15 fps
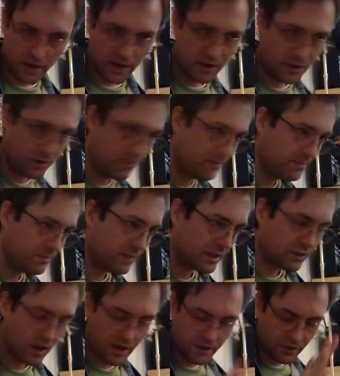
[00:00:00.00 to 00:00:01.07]
to do. I
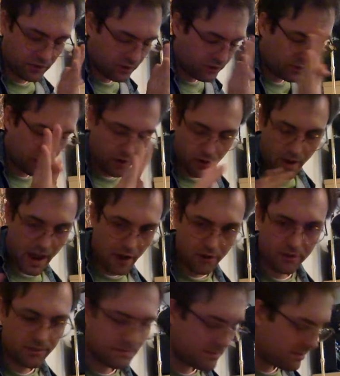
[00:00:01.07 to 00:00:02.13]
try to just zero
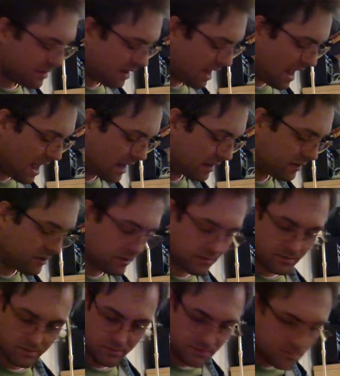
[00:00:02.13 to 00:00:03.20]
out and
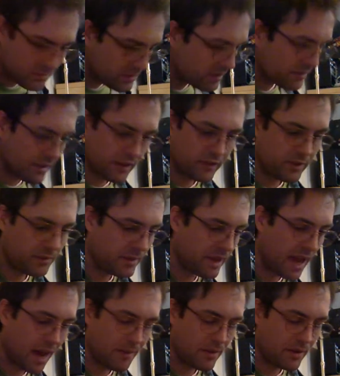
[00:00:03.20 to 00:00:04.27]
let something
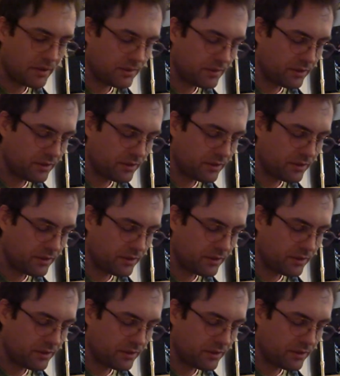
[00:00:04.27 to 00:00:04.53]
happen.